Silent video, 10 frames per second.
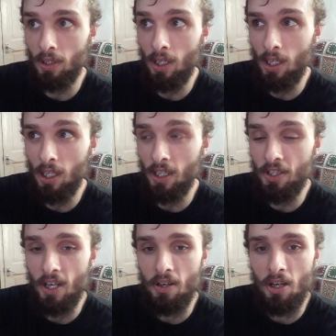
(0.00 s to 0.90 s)
I
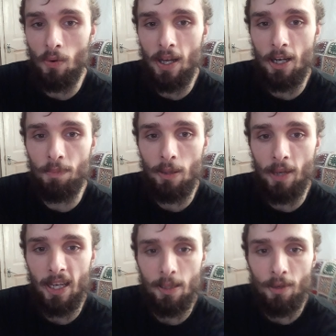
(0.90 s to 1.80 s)
don't know when I'll be
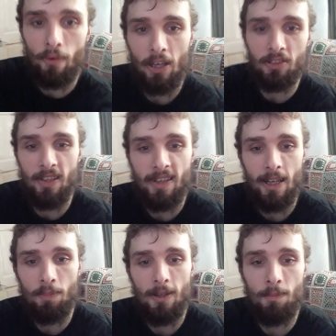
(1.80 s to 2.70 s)
making my wrestling
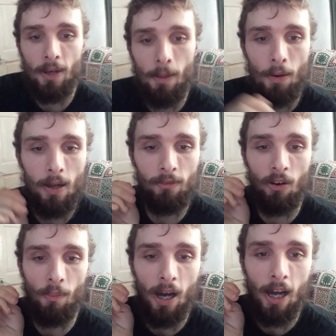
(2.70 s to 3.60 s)
debut, but apparently,
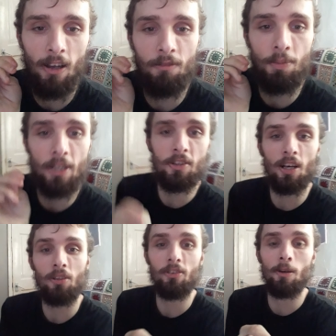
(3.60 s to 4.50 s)
from what I've been
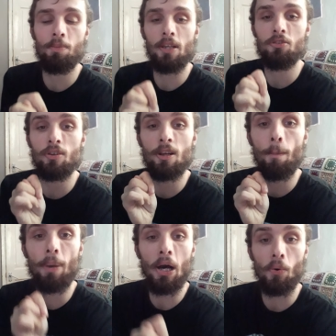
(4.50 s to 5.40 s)
told, it'll be during a
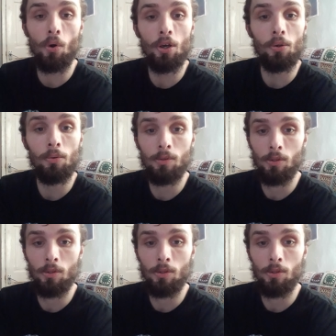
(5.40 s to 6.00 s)
battle royal.